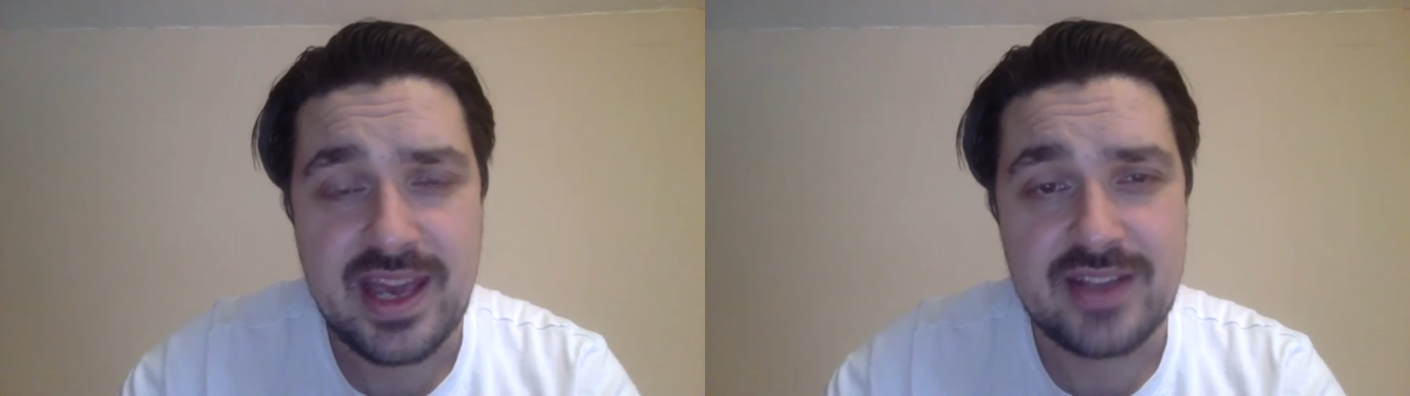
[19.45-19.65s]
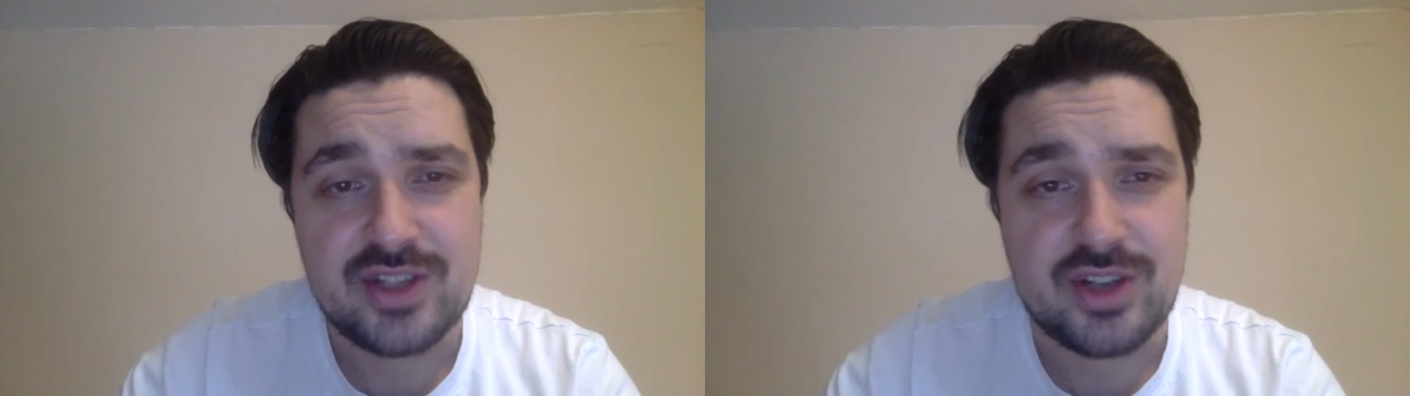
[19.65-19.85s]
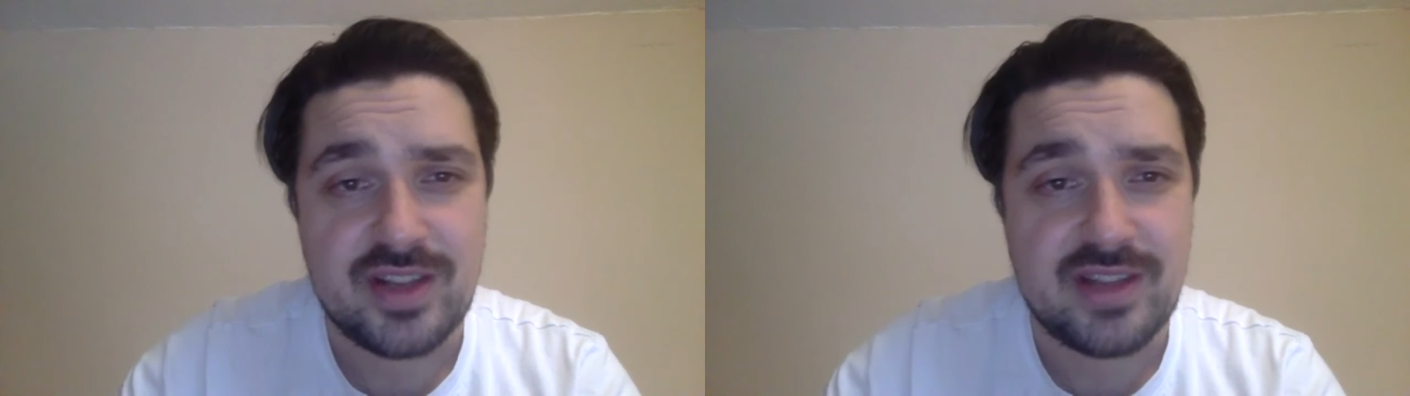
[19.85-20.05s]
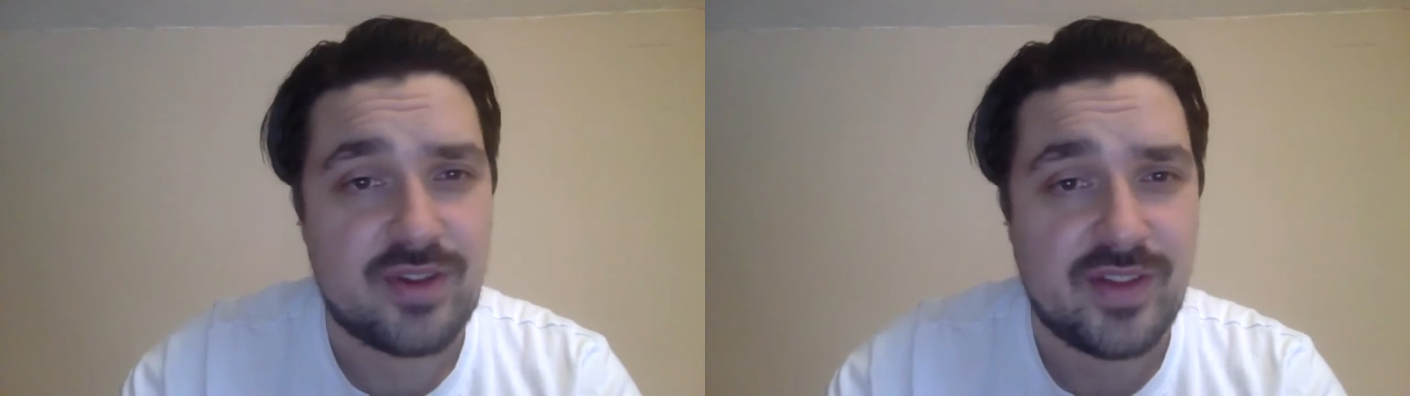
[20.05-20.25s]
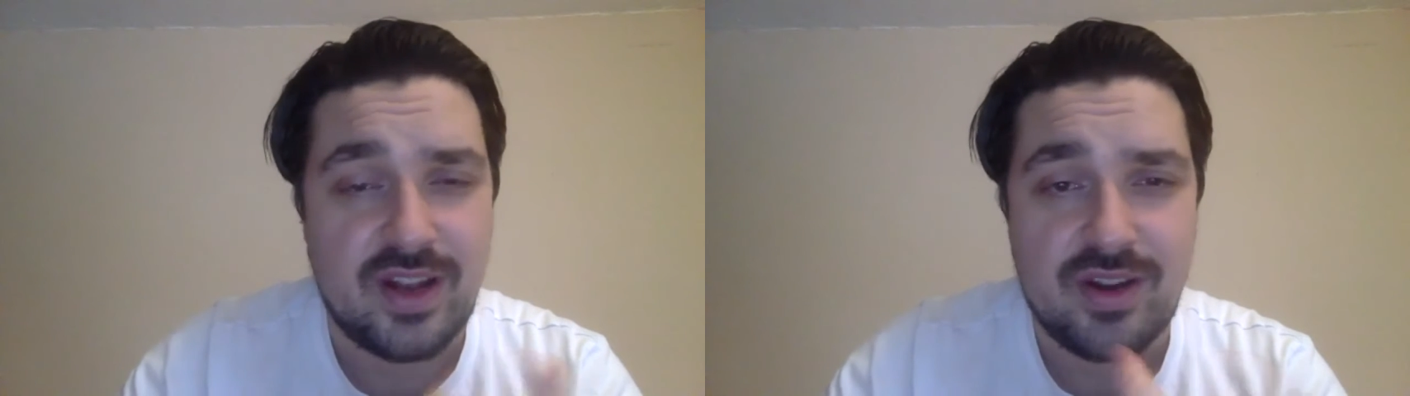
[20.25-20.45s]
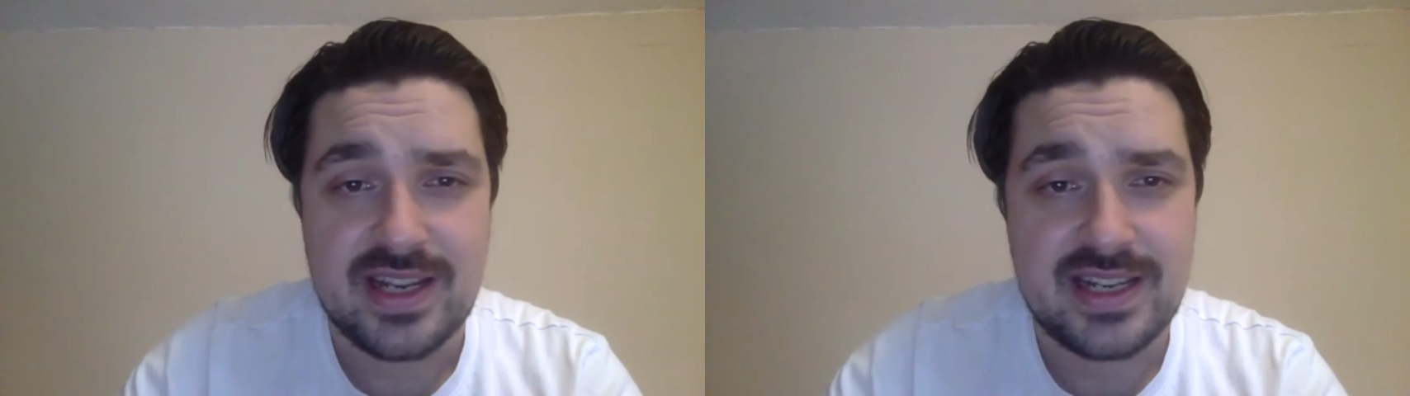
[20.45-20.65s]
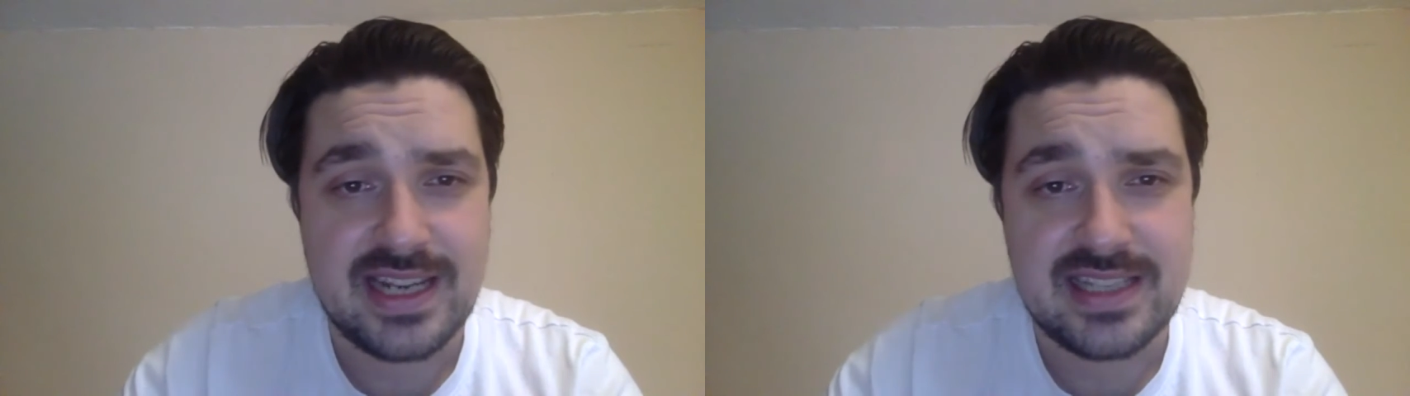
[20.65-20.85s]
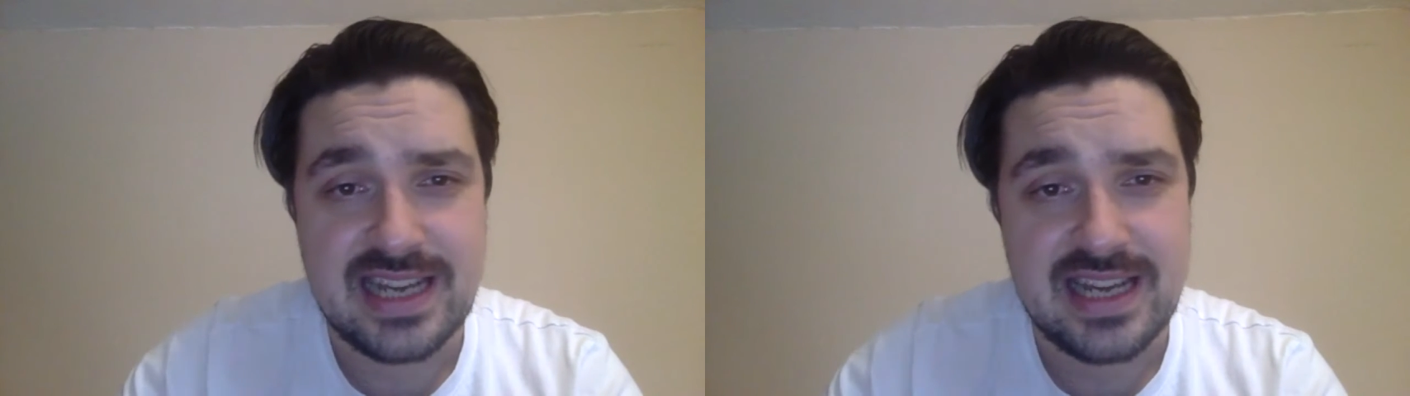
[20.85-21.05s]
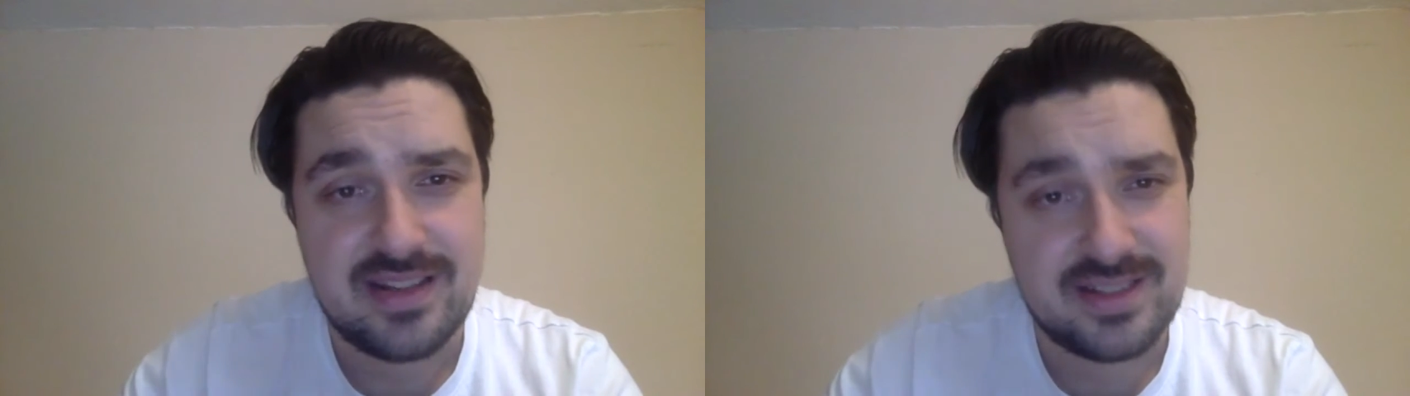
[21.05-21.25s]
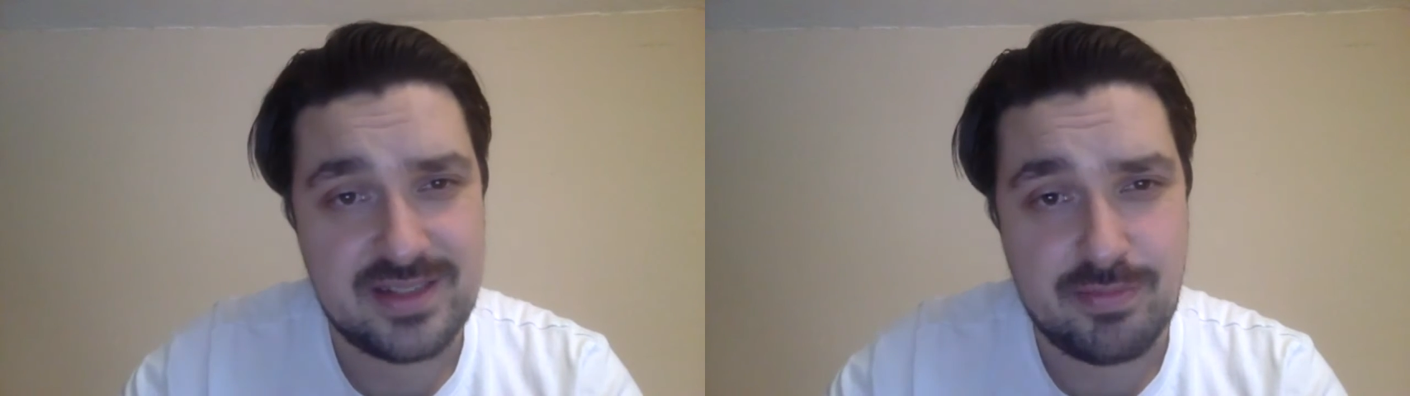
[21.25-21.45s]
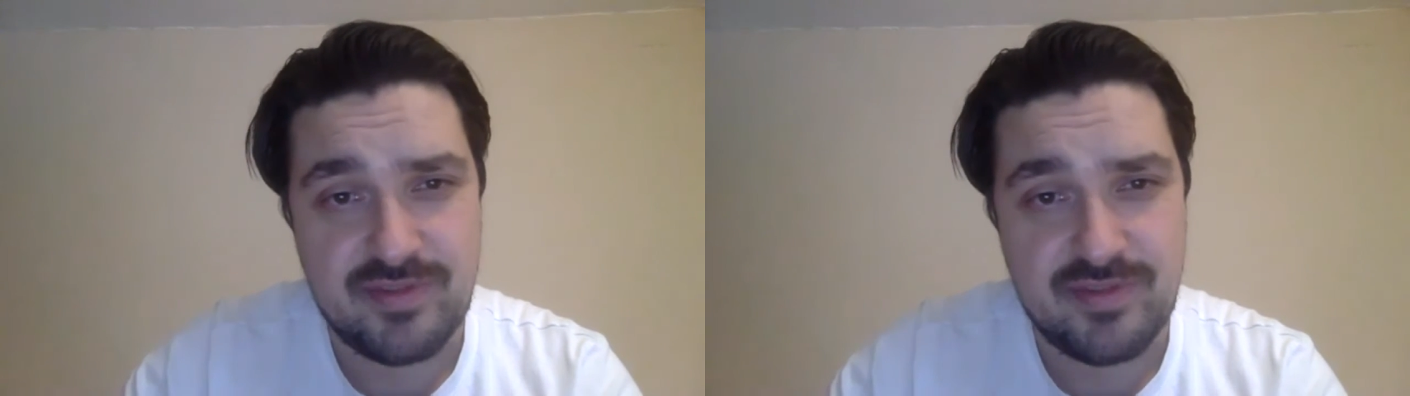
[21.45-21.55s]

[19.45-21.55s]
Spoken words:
ensuring they've got the login details,